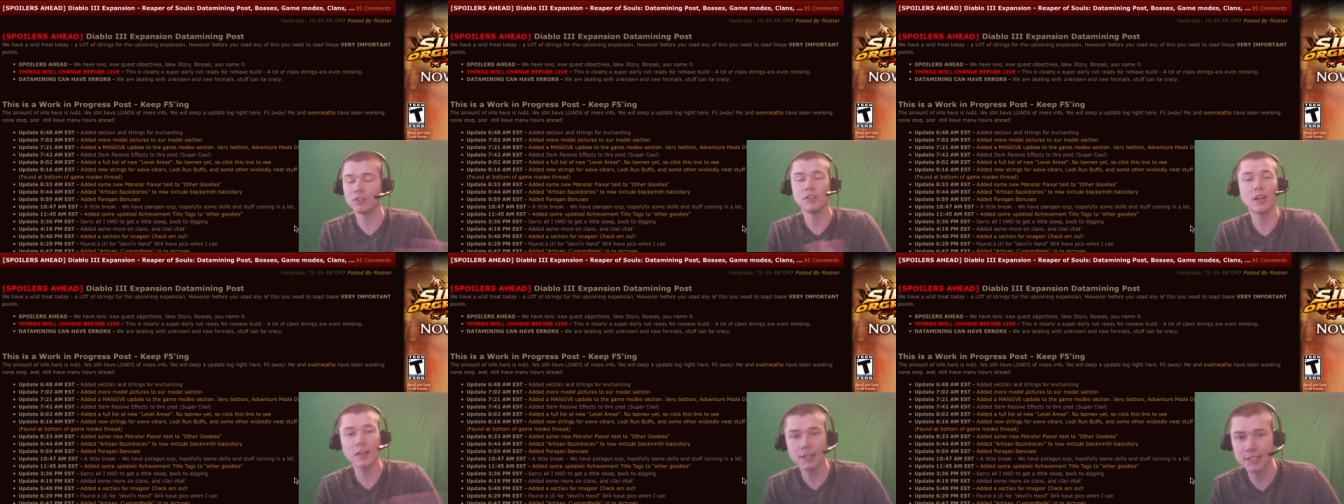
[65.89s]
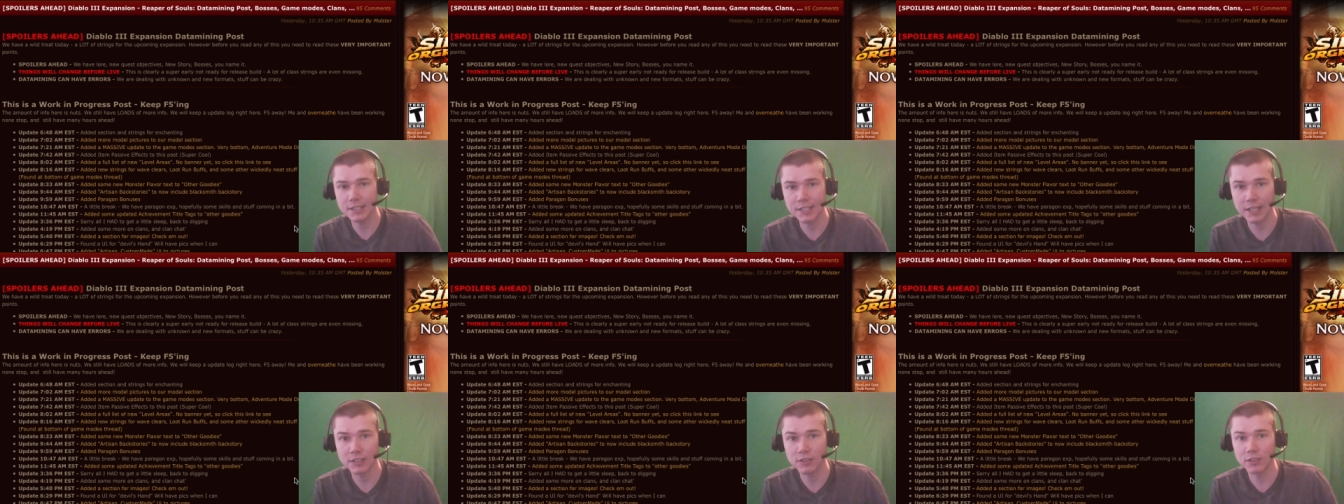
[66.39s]
None of this is
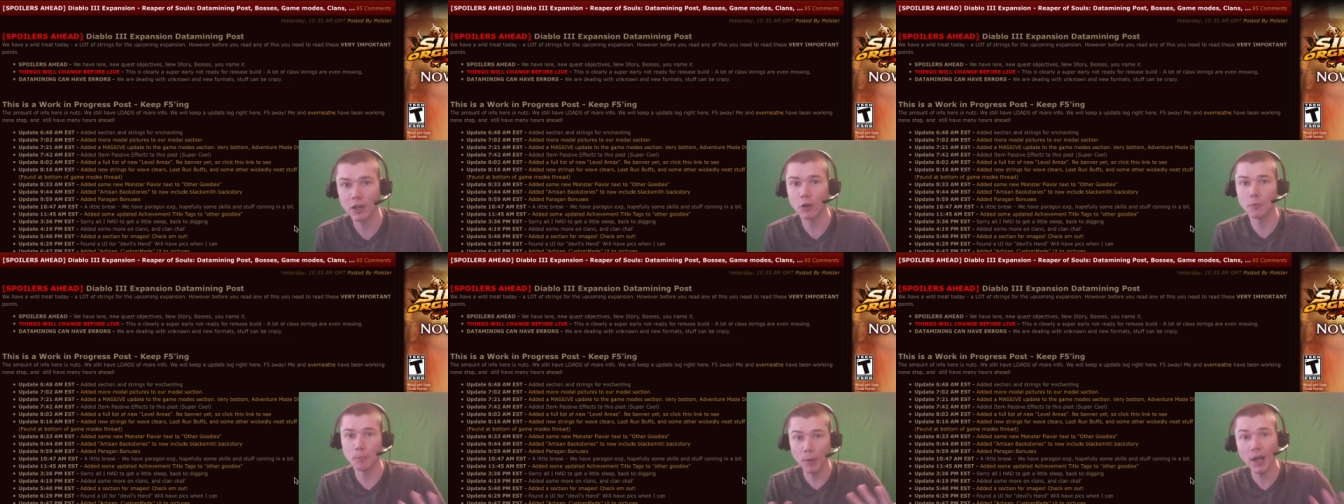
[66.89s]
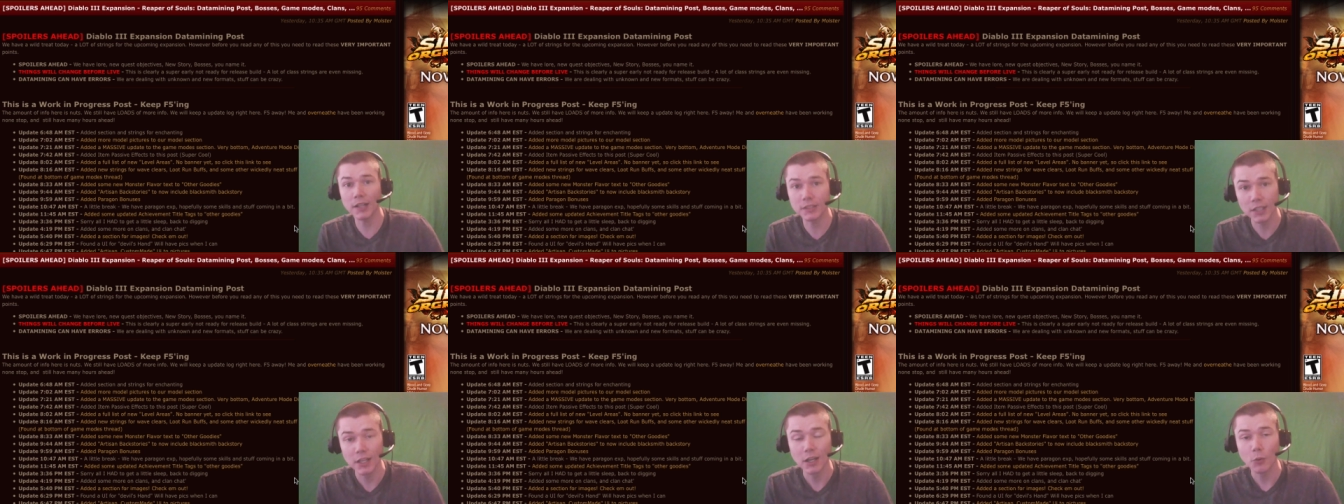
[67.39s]
set in stone,
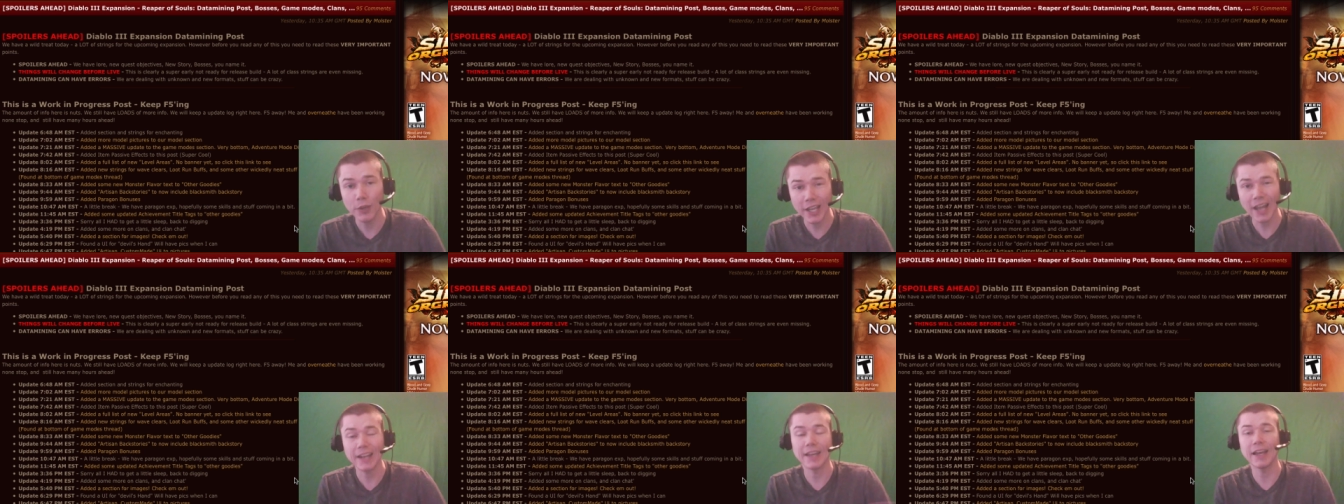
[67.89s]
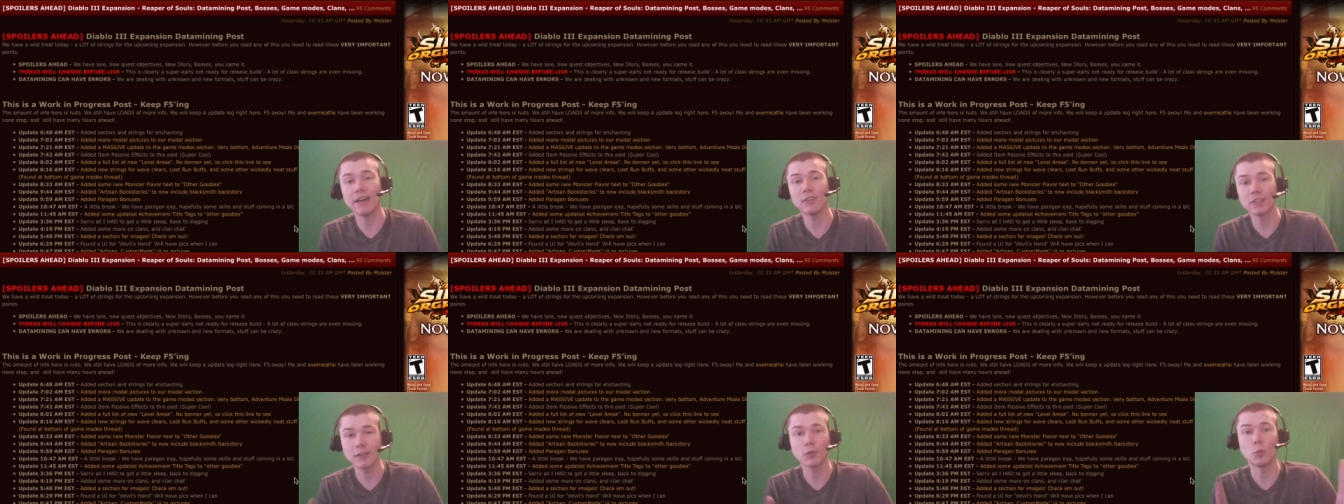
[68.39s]
but we kind of have a
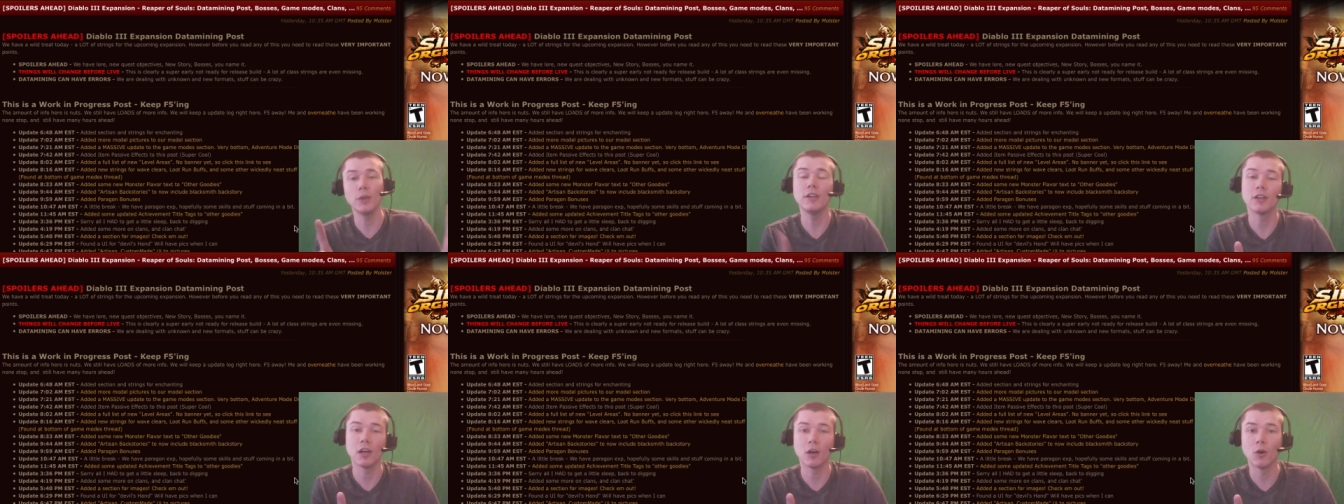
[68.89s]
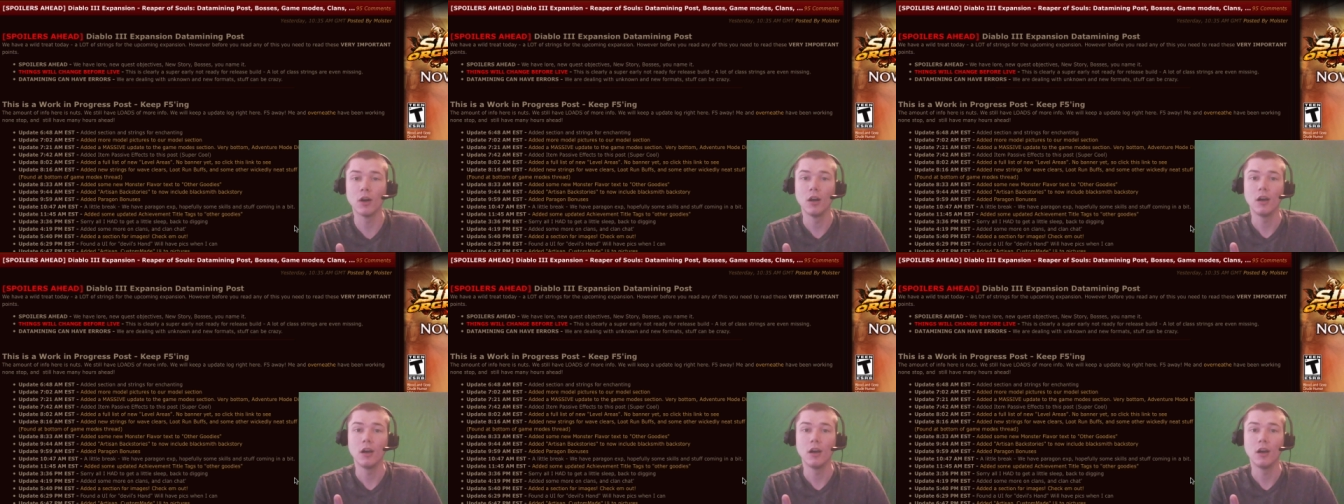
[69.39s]
little window